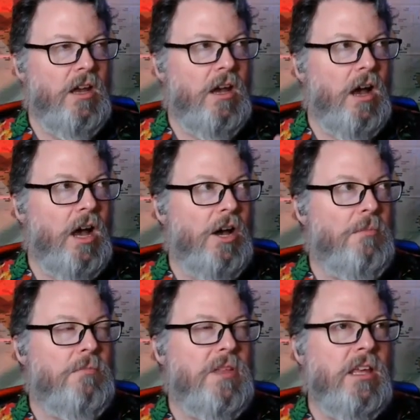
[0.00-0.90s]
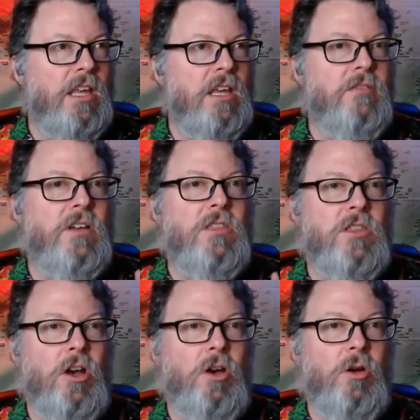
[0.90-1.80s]
Even
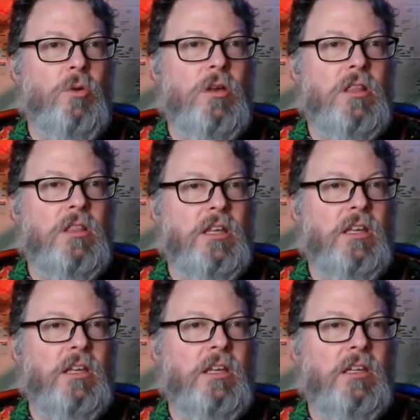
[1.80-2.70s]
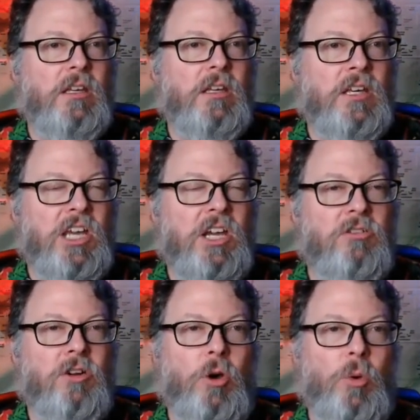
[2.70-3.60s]
though the
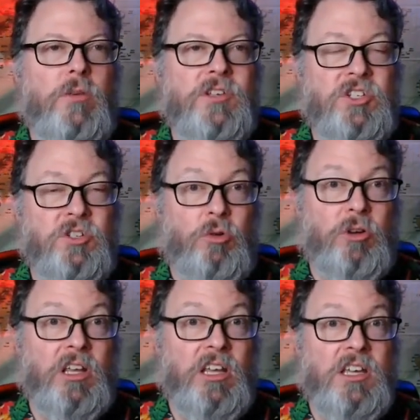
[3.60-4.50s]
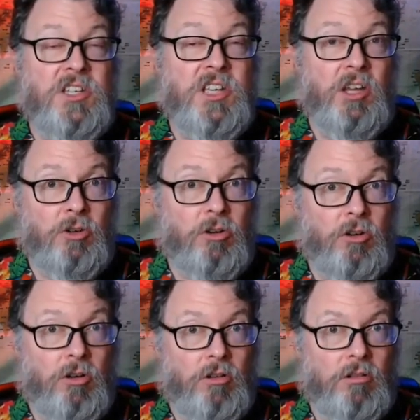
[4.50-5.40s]
hero of the story is a
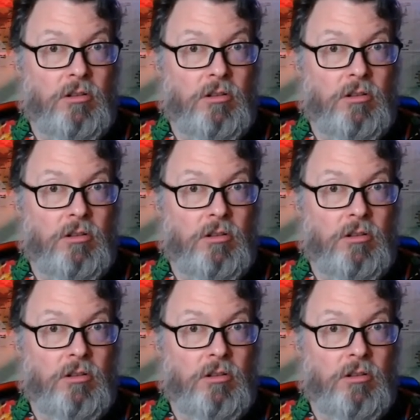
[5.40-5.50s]
girl,